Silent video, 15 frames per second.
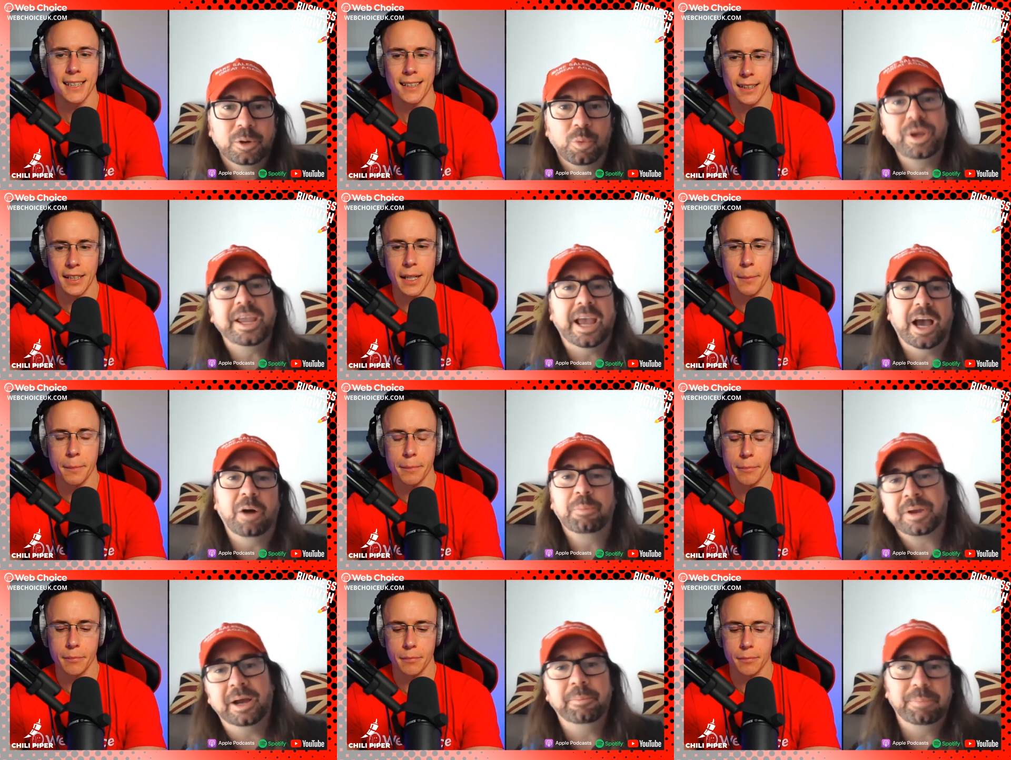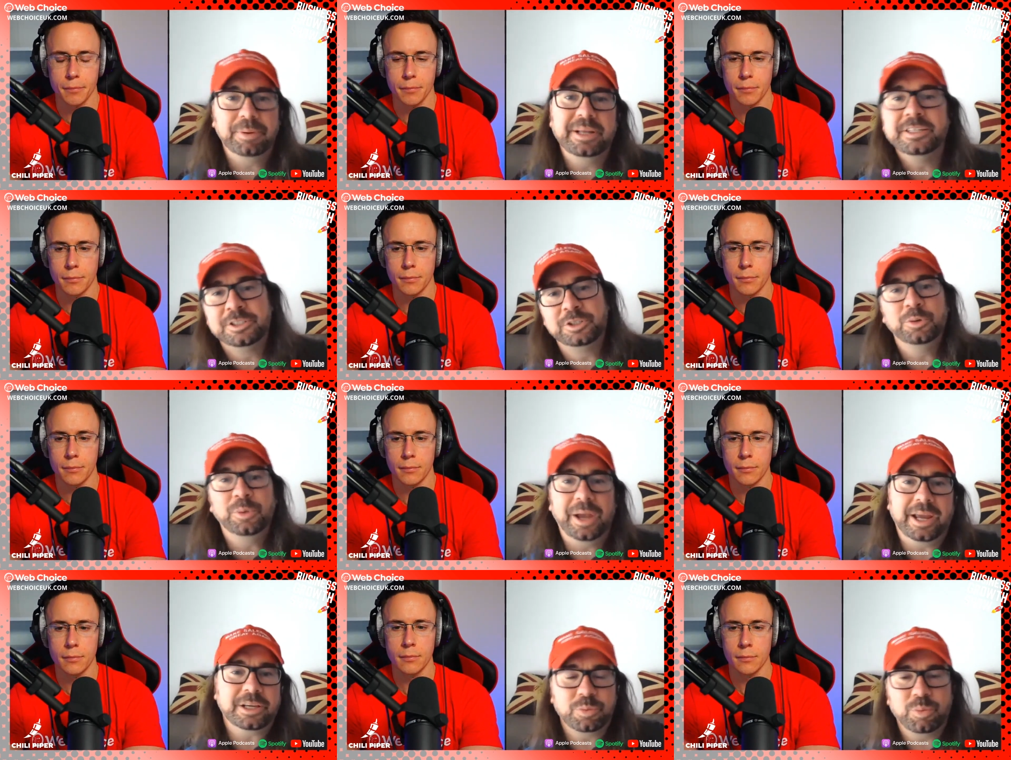Speaker 1: We yep. help companies
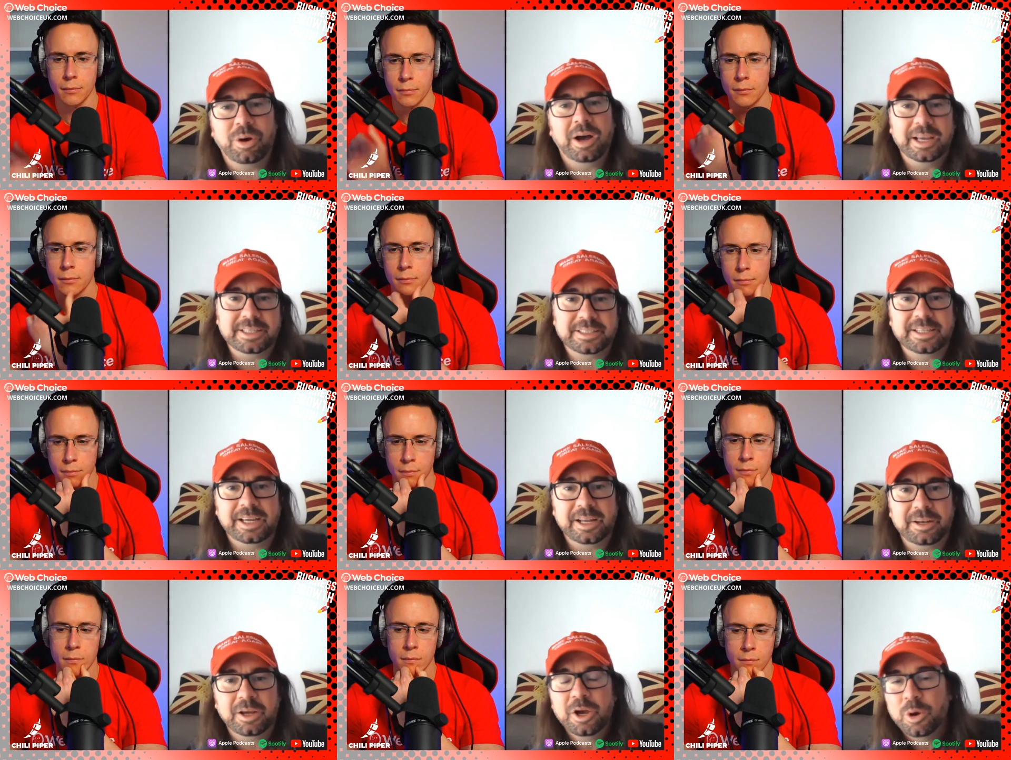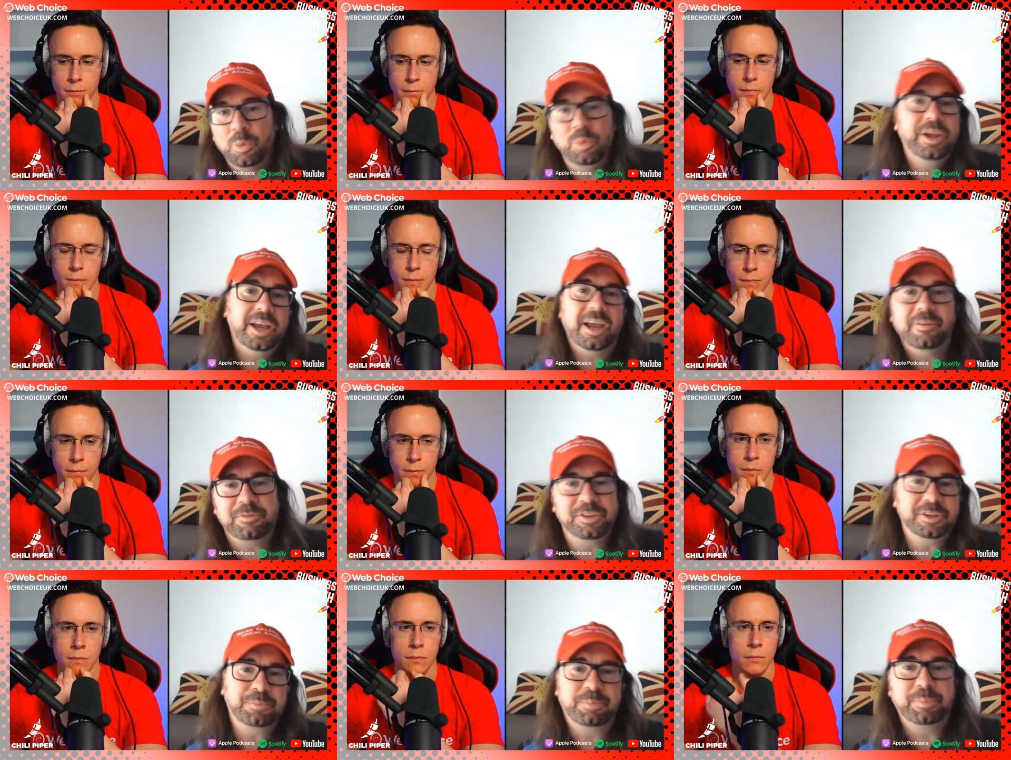do X, Y, Z. We
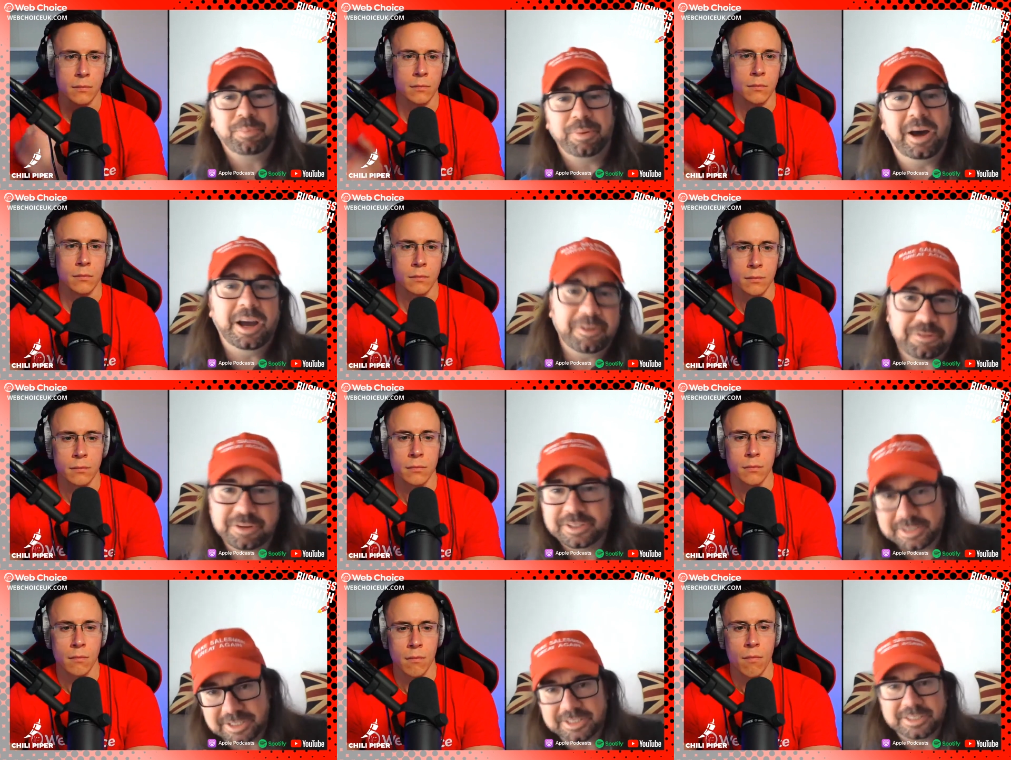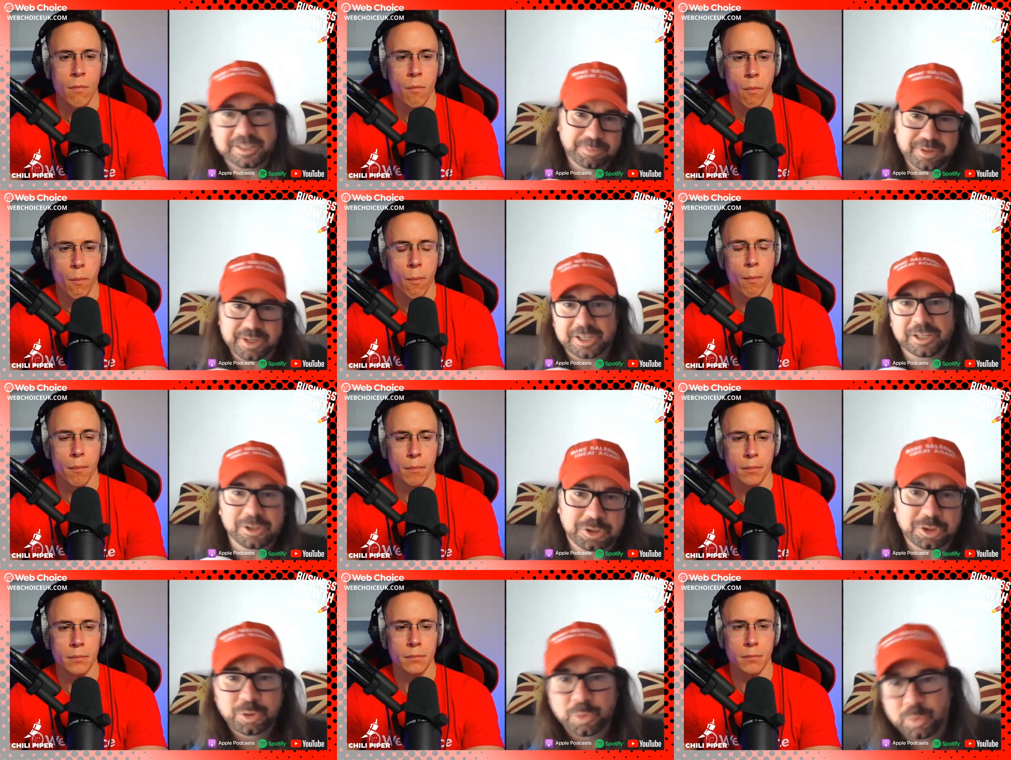have this proprietary system that
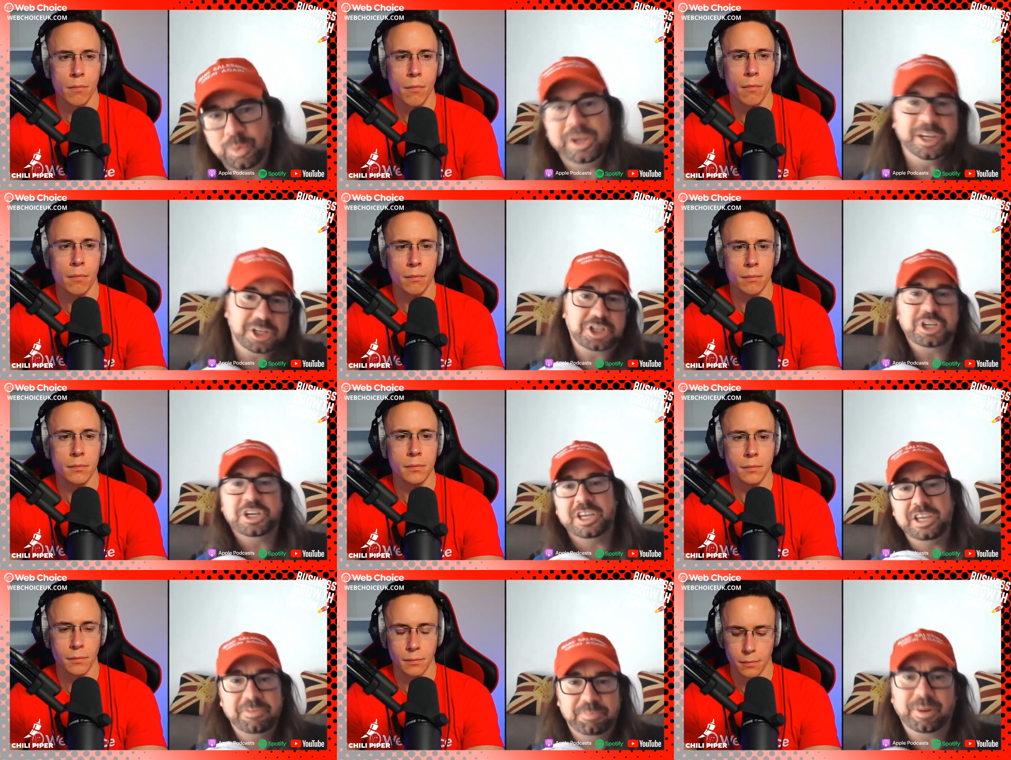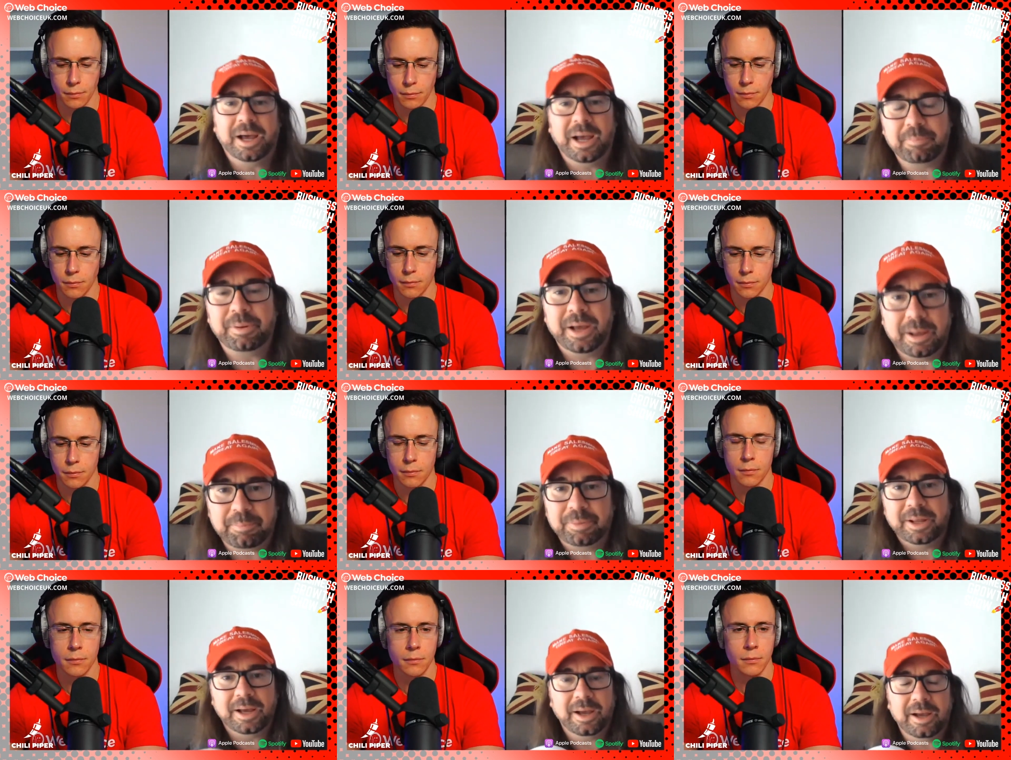can do, we achieve blah, blah,
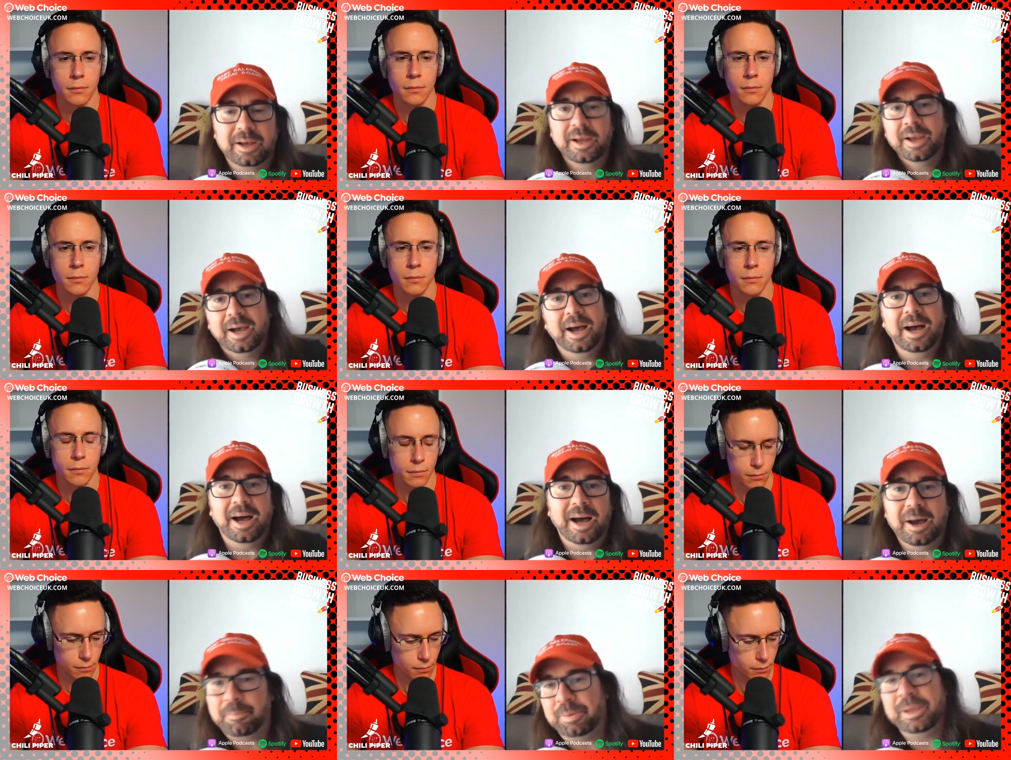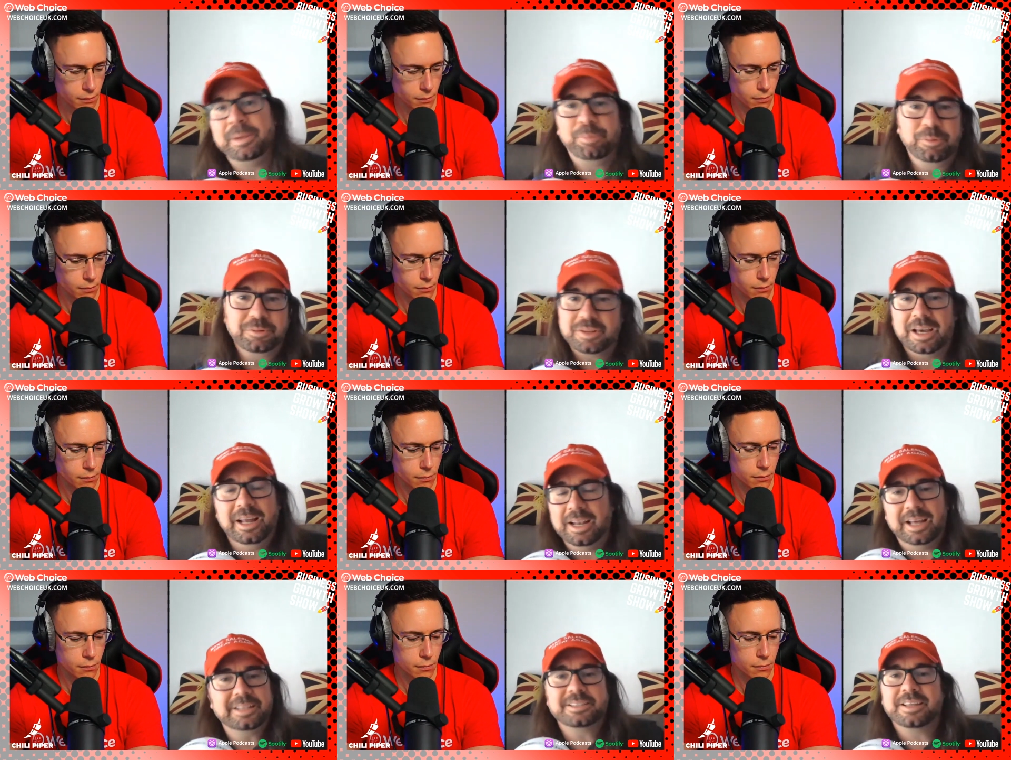blah. Uh, people
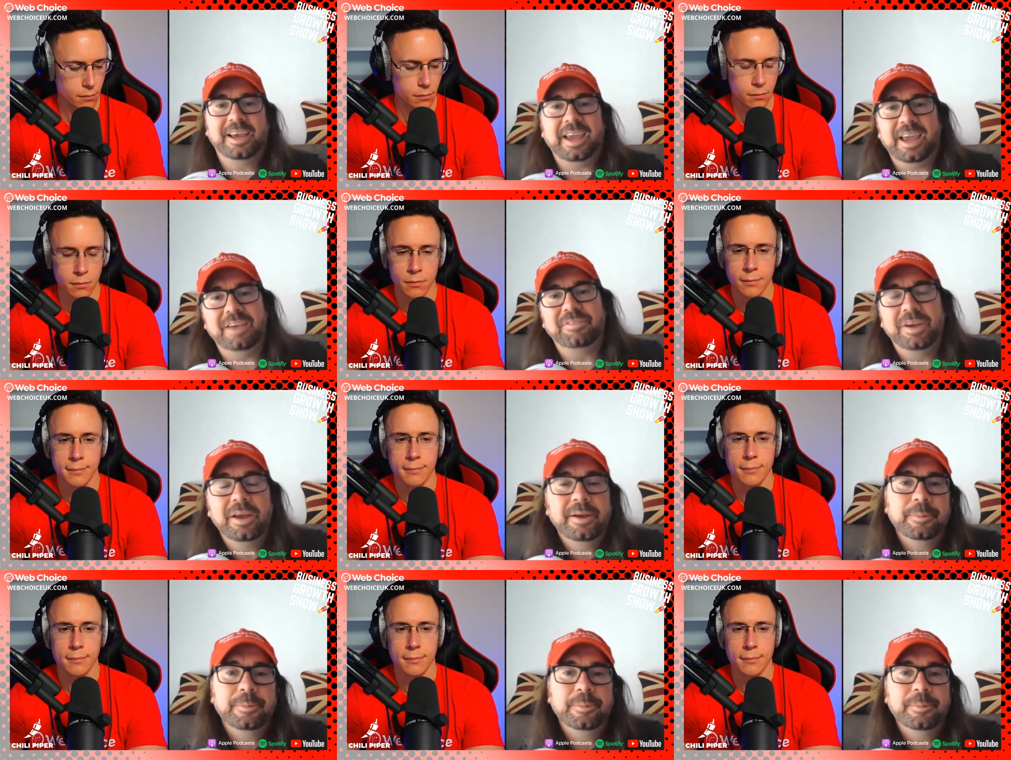tell us they have.